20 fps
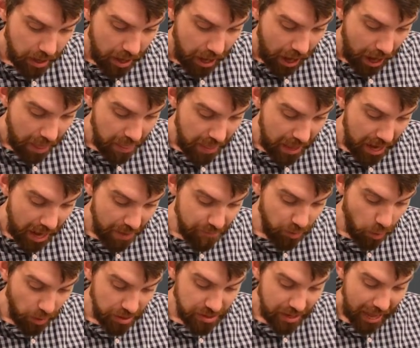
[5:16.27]
and then I'm
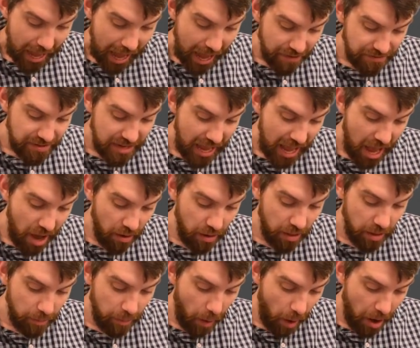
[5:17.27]
going to have down on
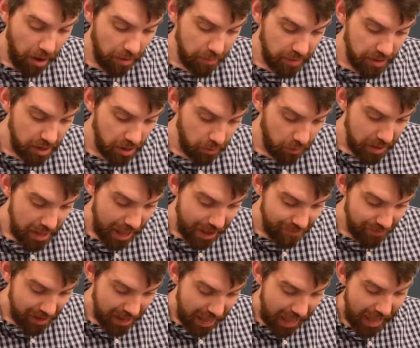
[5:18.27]
the bottom here, we have
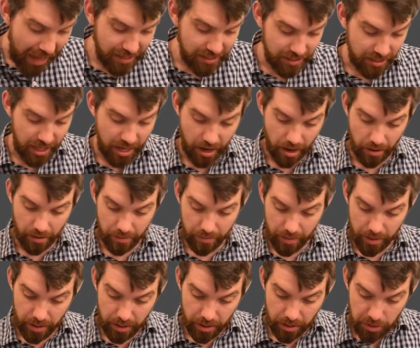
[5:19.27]
an x there.
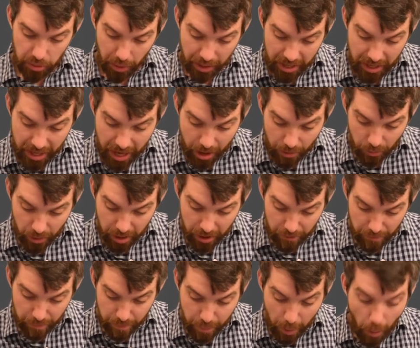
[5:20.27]
So I can get rid
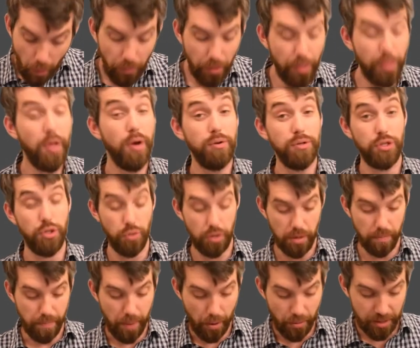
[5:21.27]
of both of those two
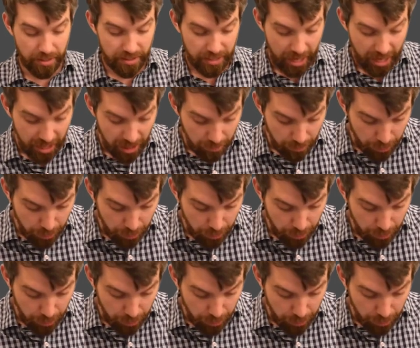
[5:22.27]
components, and I'm going to